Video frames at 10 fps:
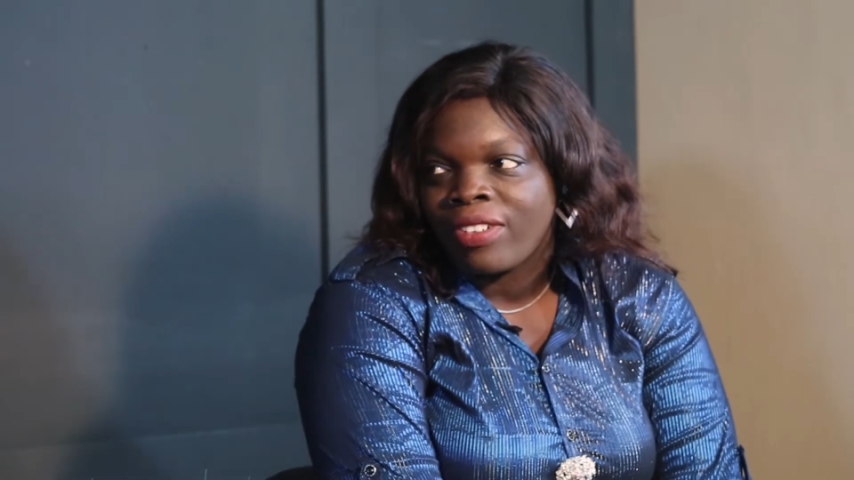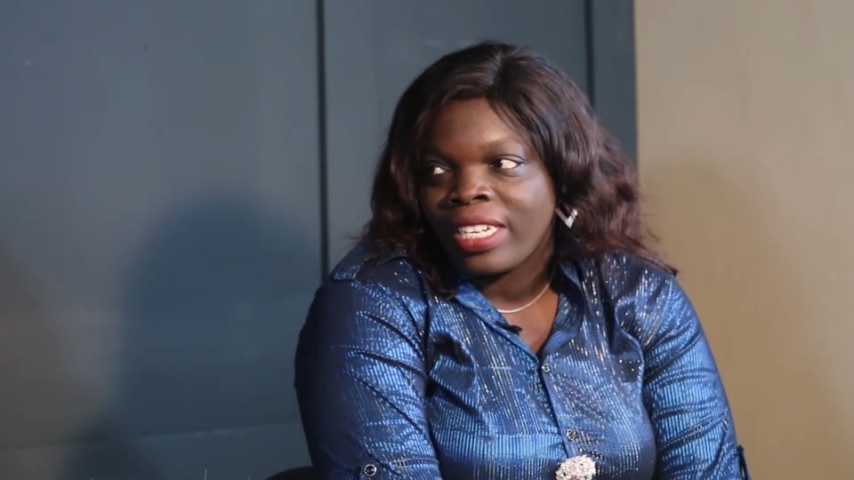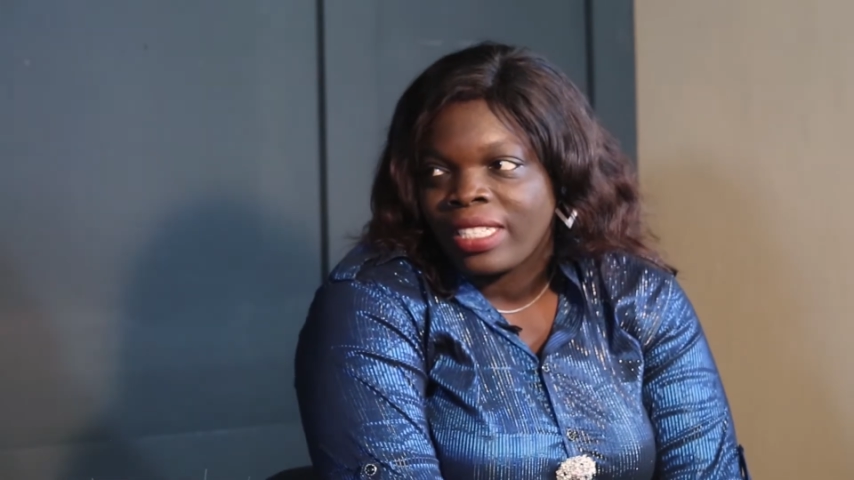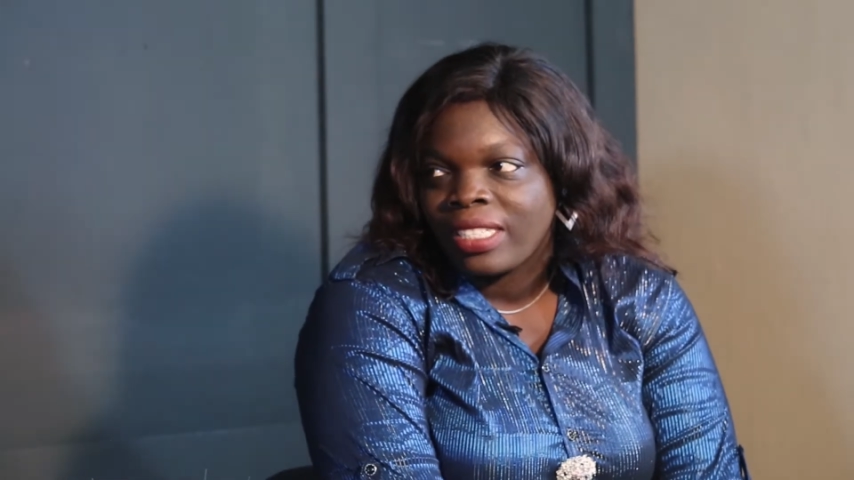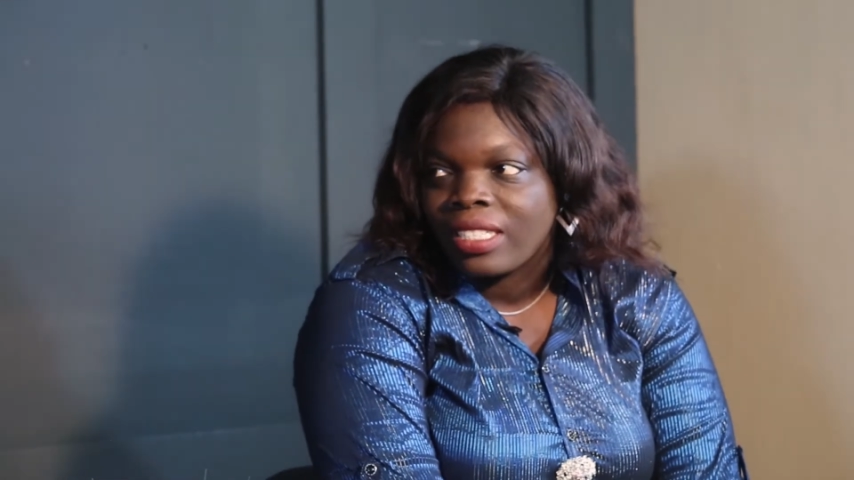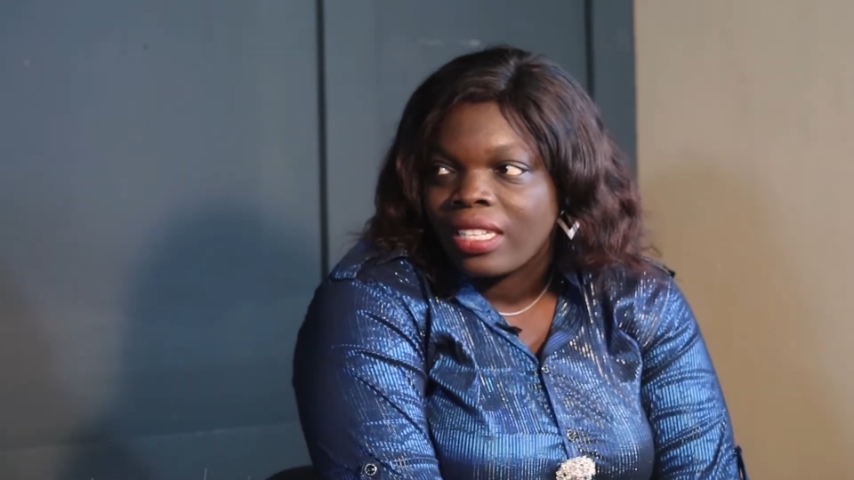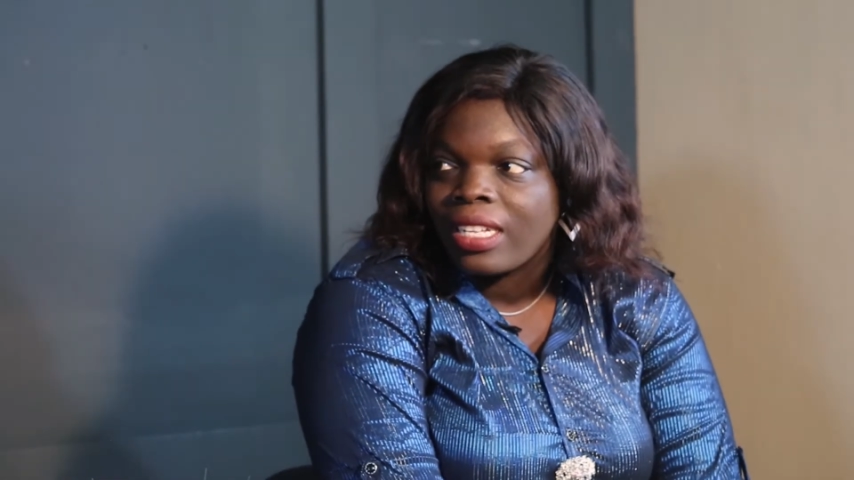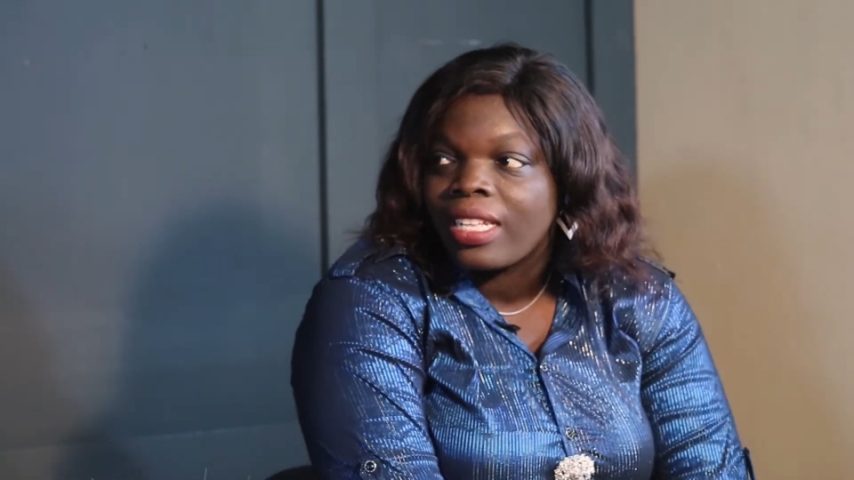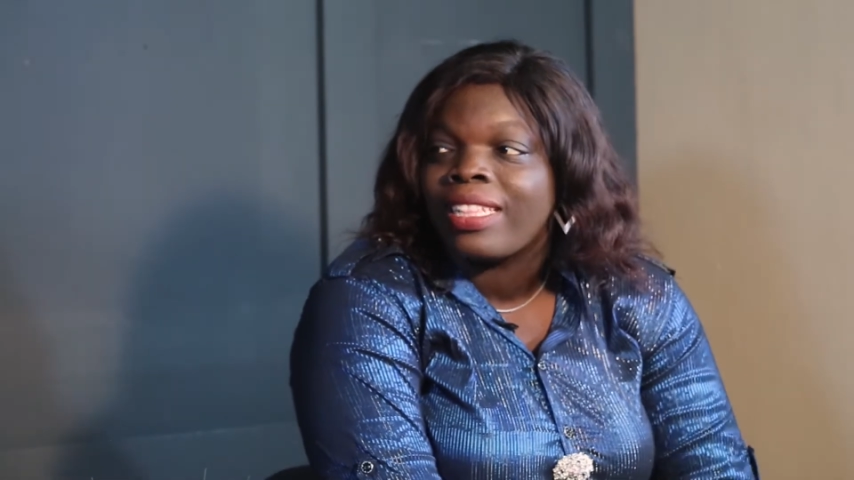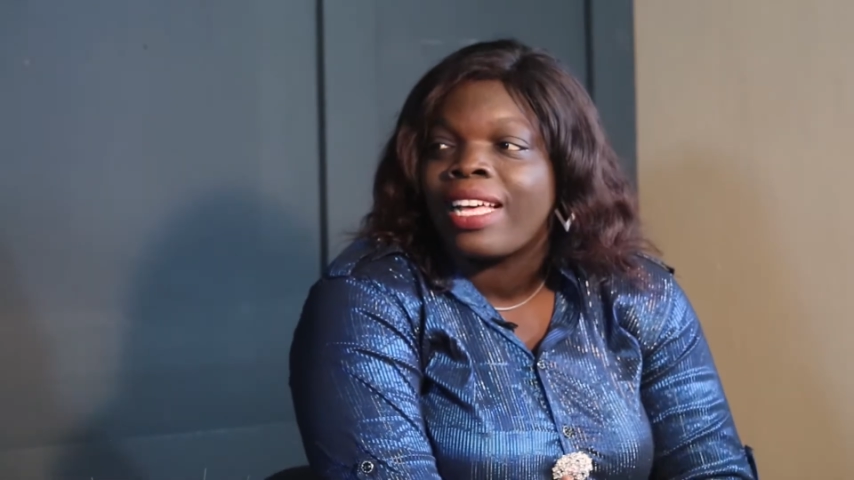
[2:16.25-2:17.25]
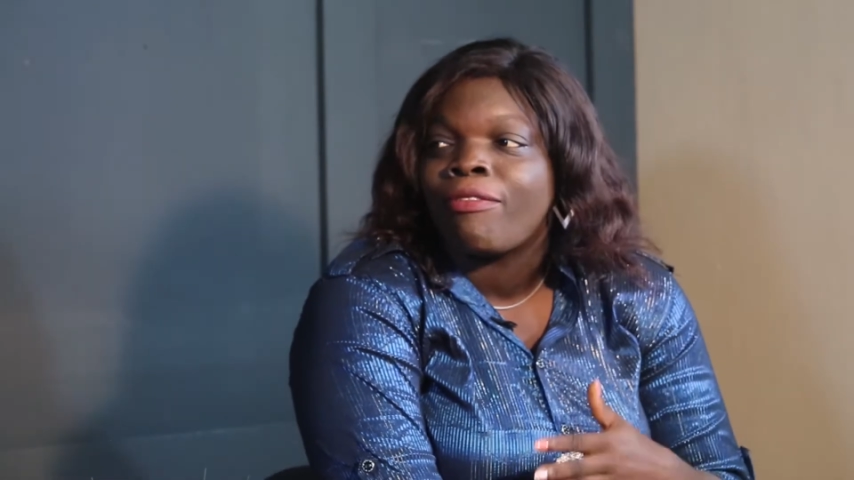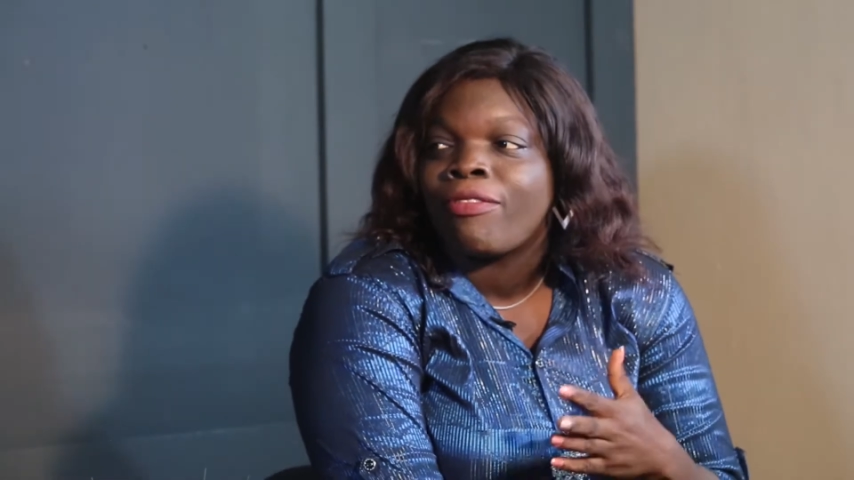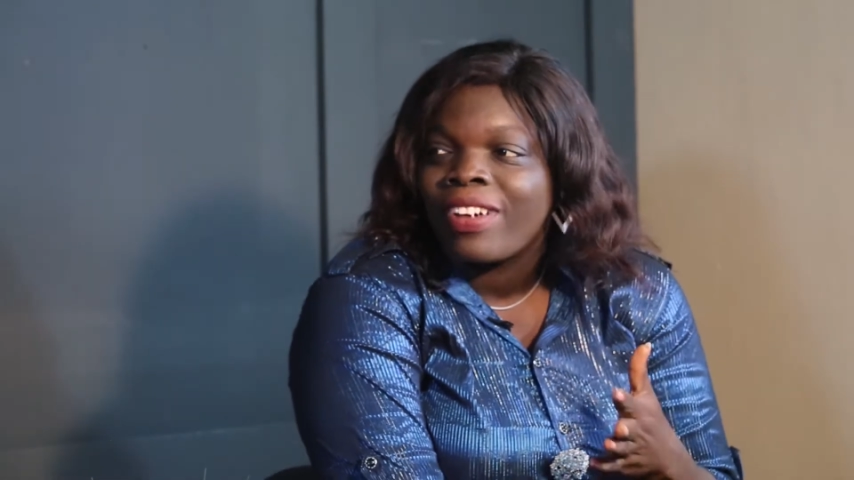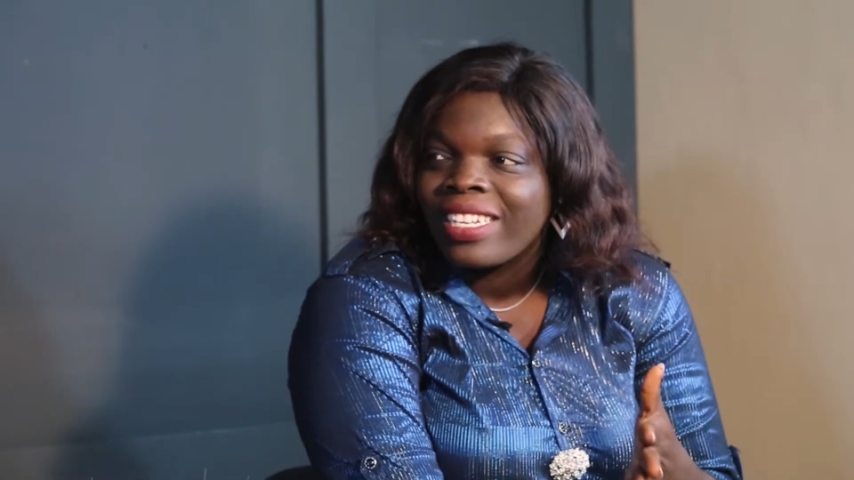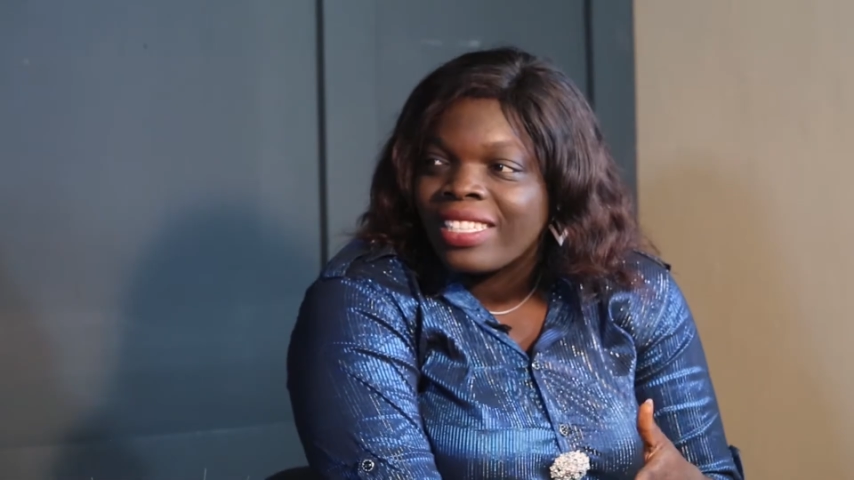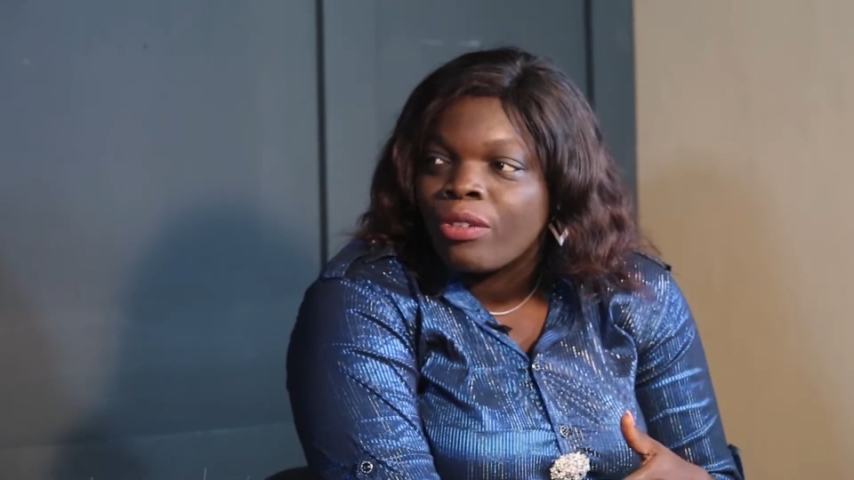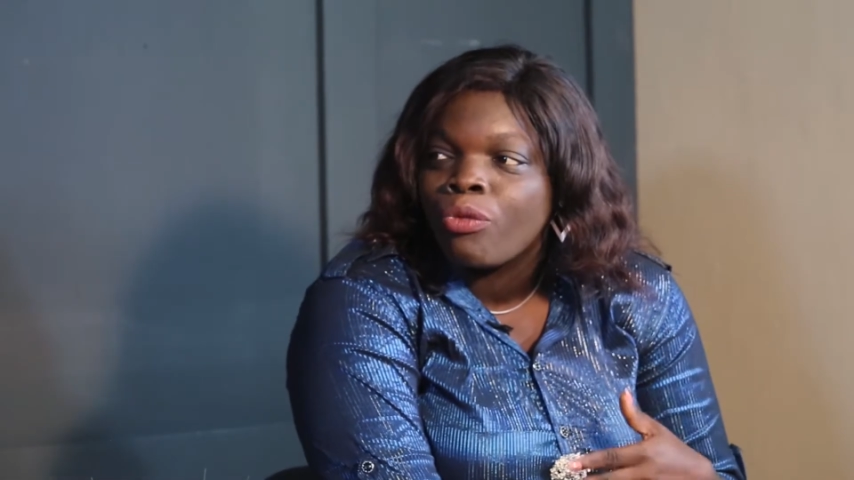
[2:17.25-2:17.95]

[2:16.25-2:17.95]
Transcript: fight